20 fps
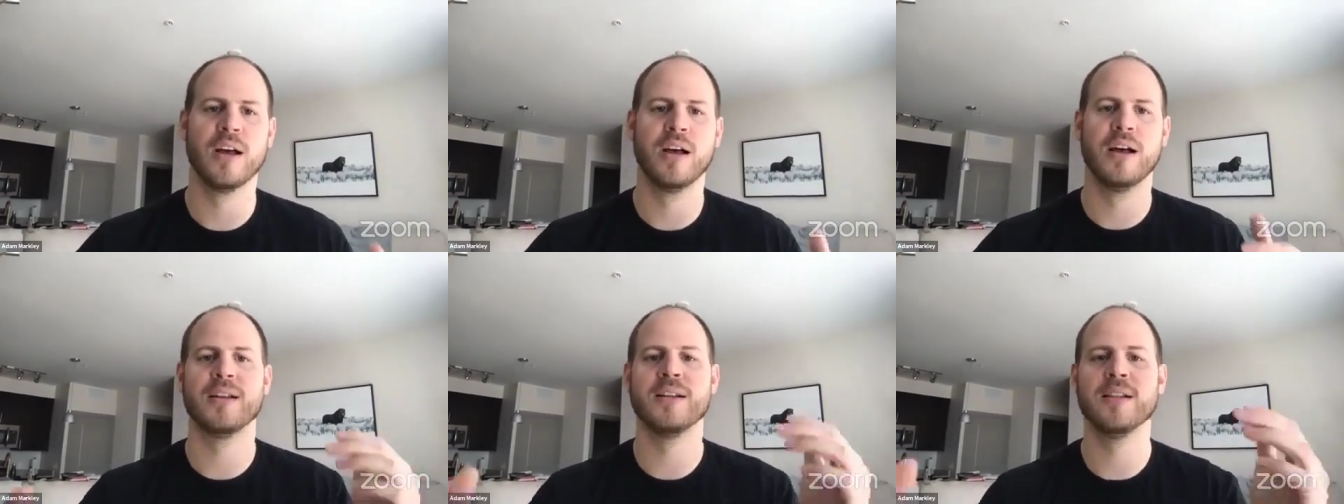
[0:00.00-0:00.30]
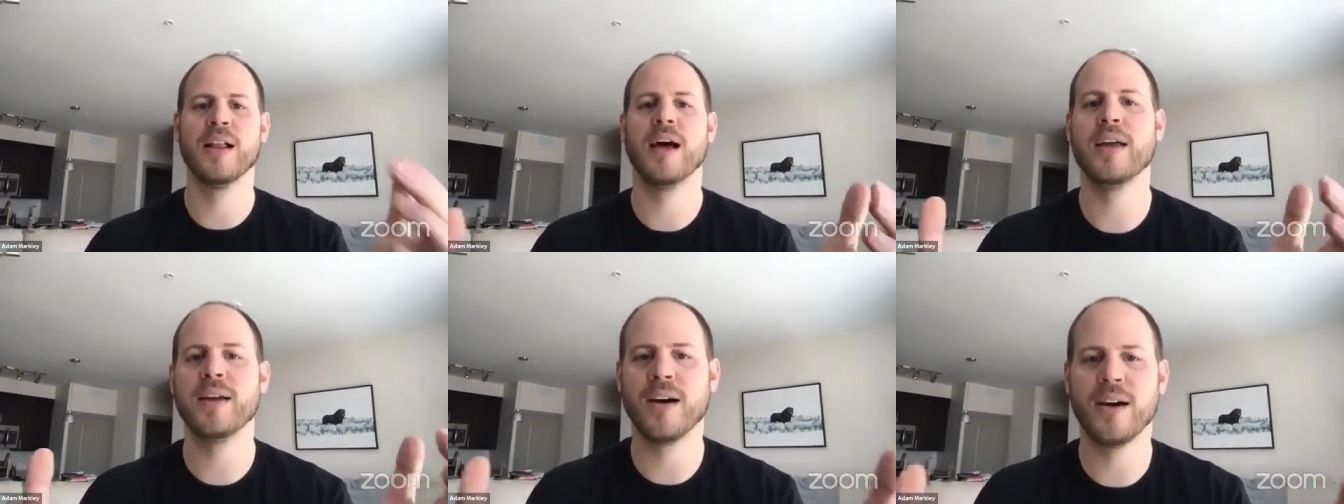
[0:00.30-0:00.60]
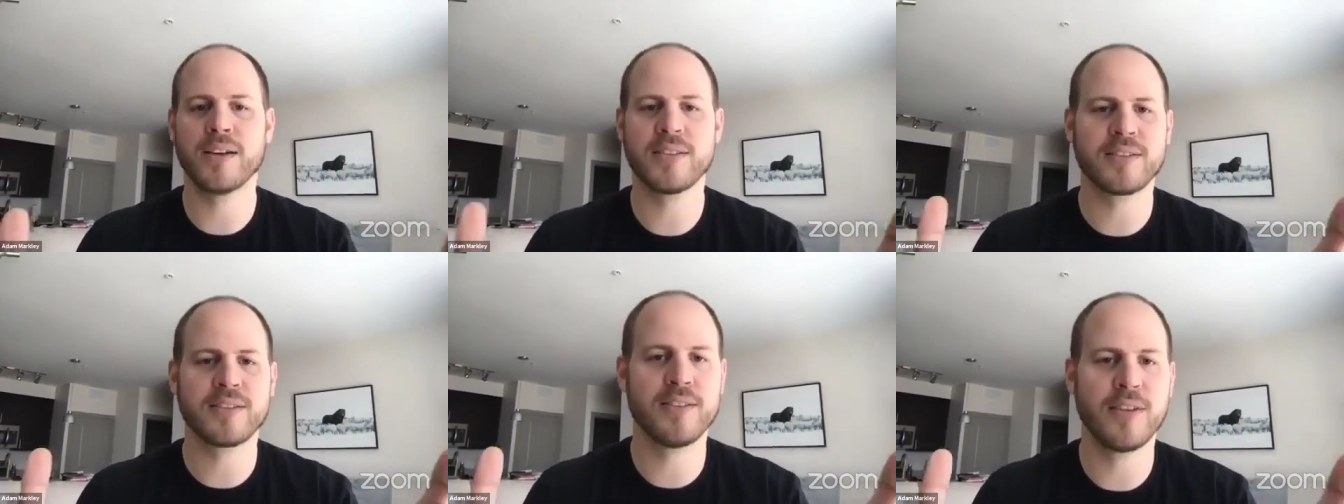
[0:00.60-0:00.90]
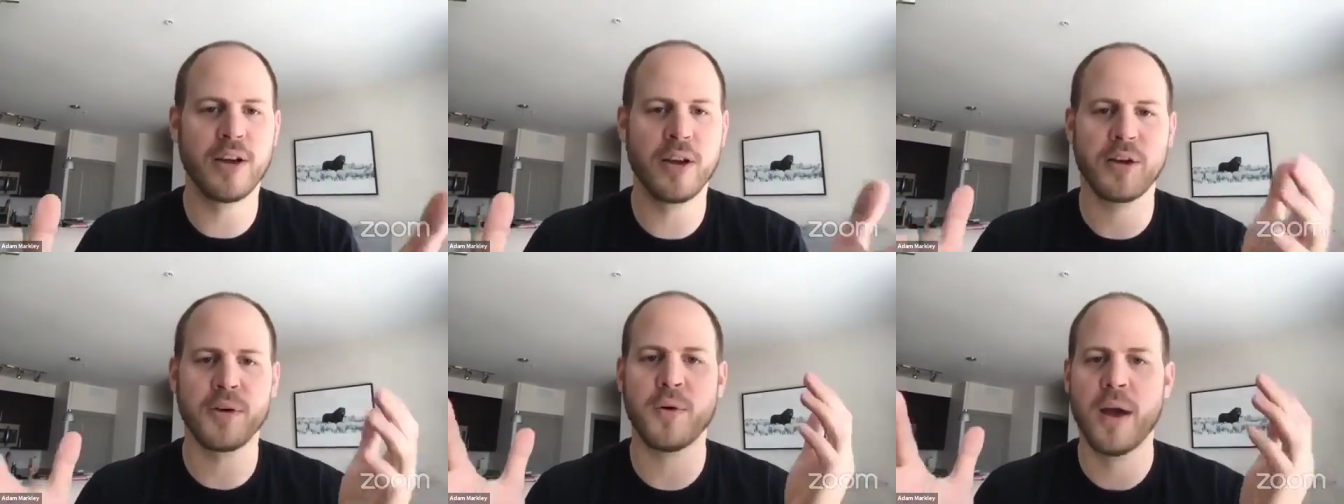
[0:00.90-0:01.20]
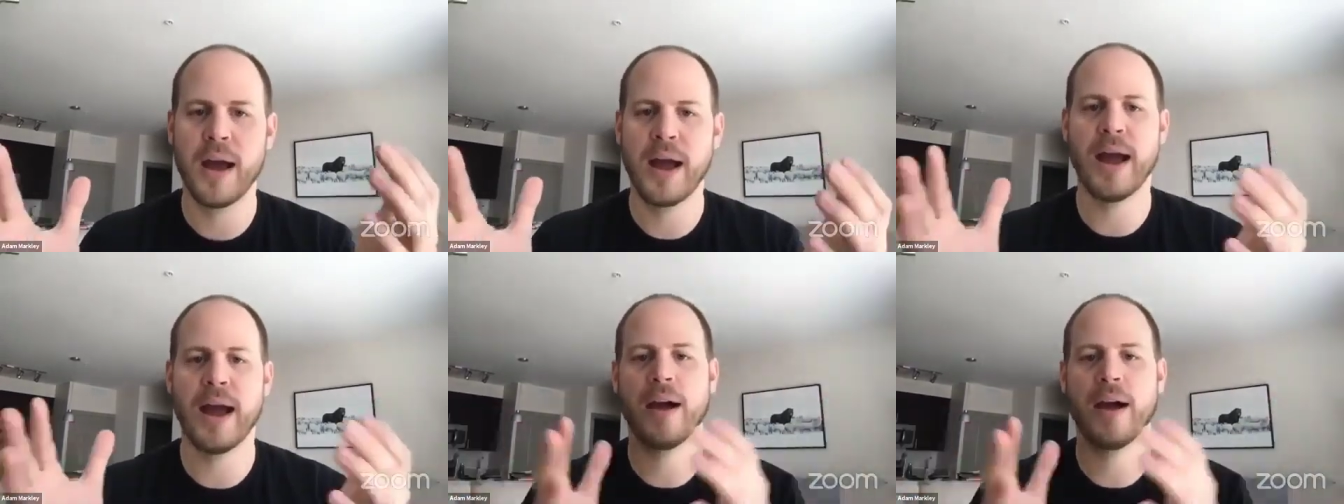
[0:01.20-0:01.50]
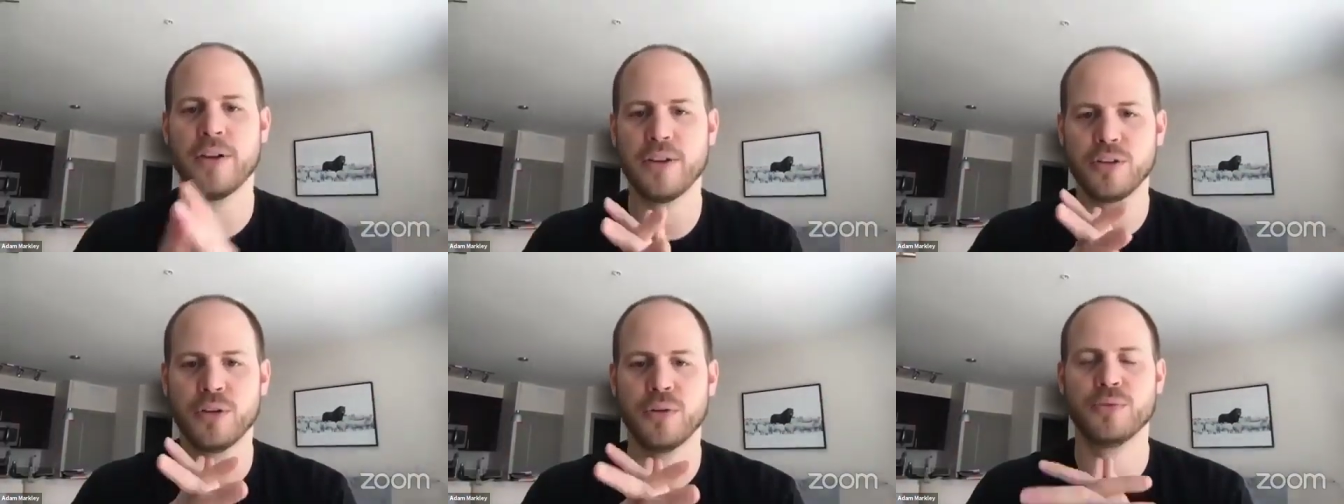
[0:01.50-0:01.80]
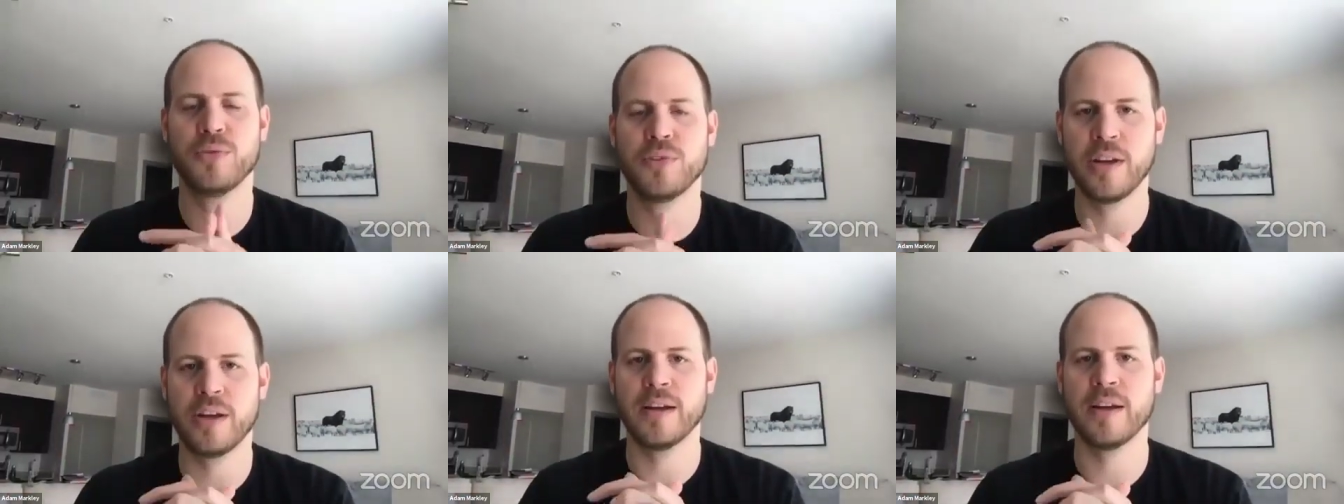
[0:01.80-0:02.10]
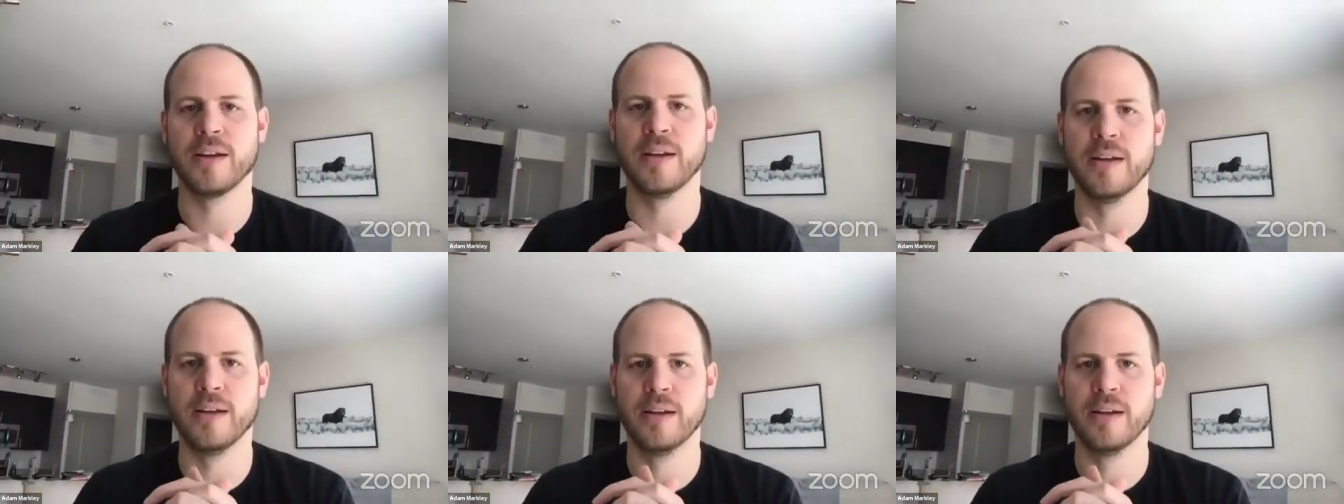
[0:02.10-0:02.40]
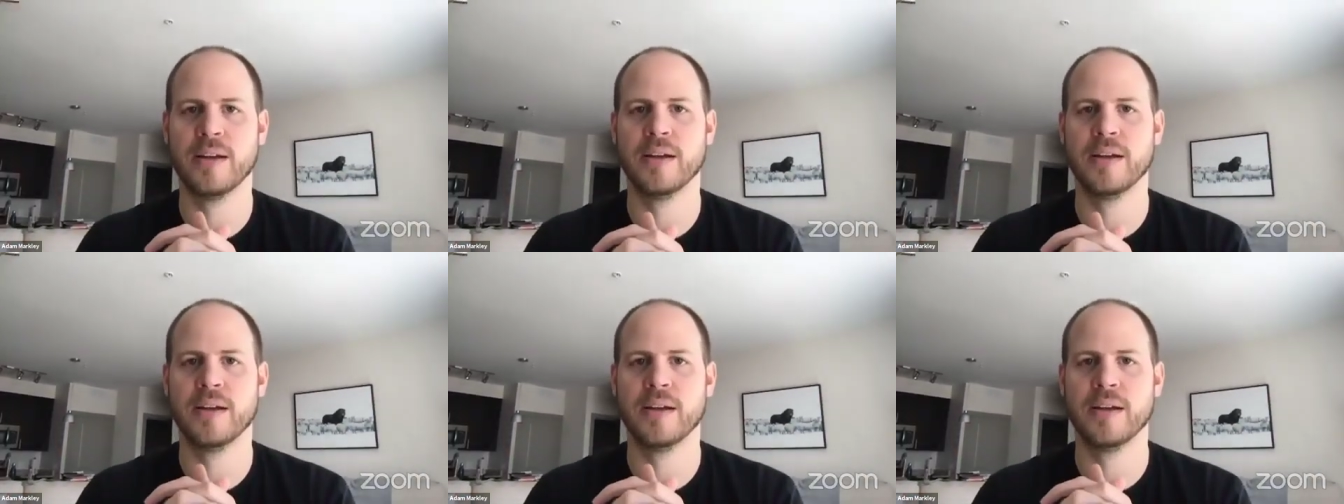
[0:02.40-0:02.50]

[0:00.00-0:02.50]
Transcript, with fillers: let us know how you did.